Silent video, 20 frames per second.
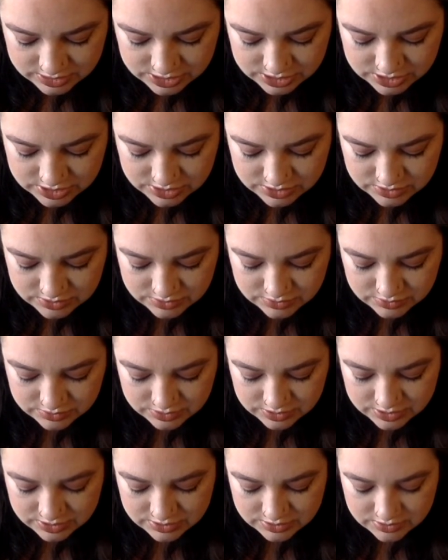Two
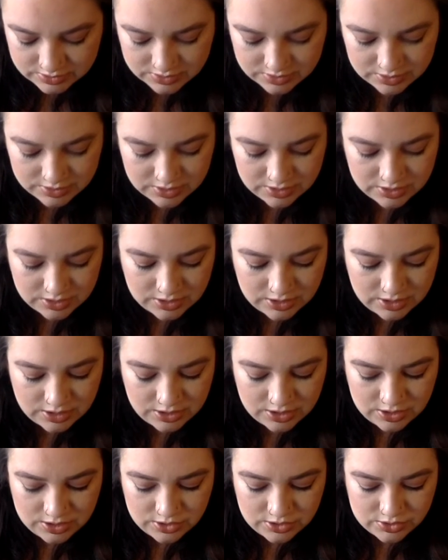little
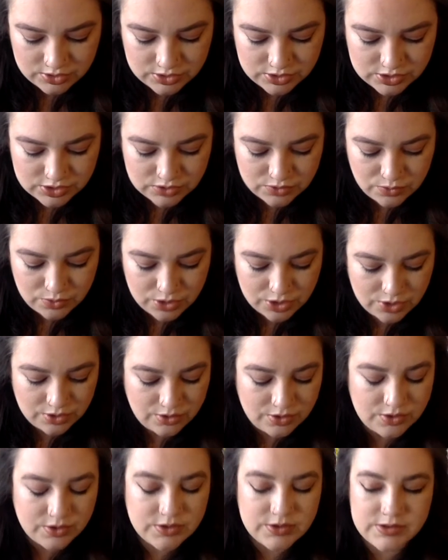
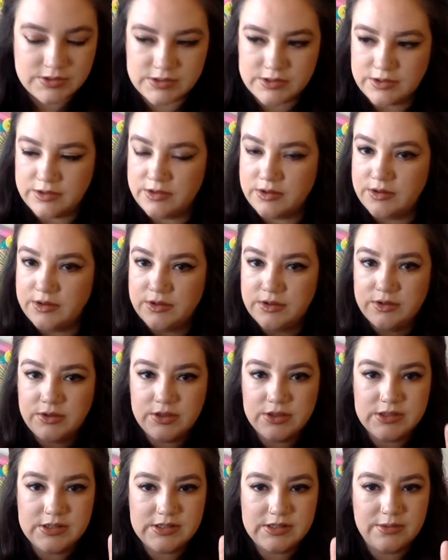swirls. You
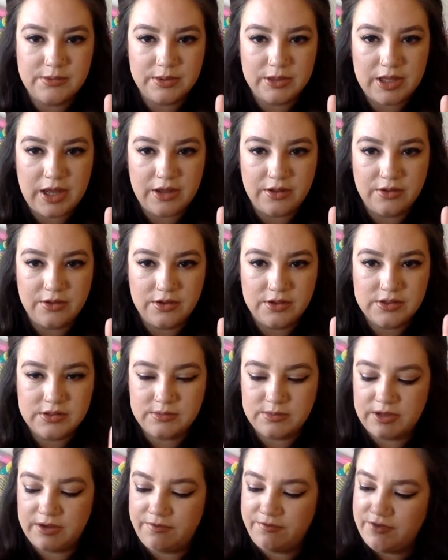can see what that looks on
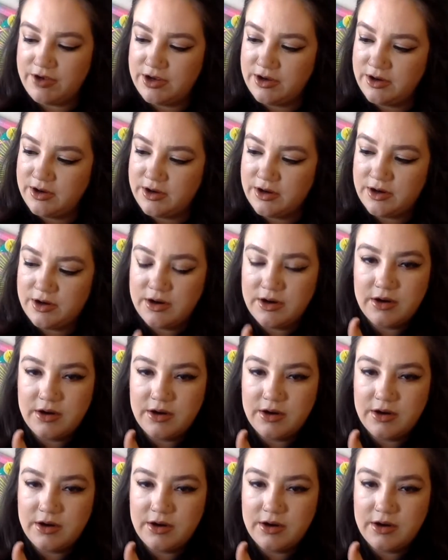my finger.